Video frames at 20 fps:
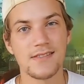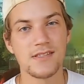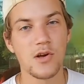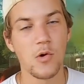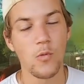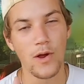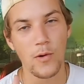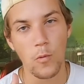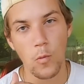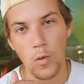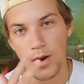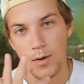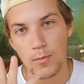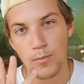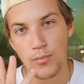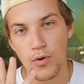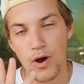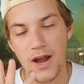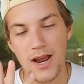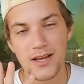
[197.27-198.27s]
So when one
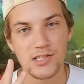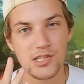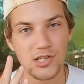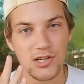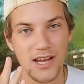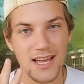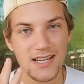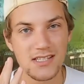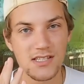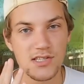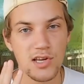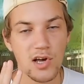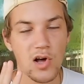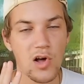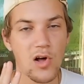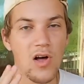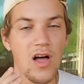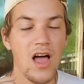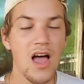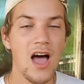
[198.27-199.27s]
breaks or gets
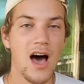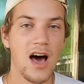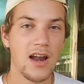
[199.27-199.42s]
dull,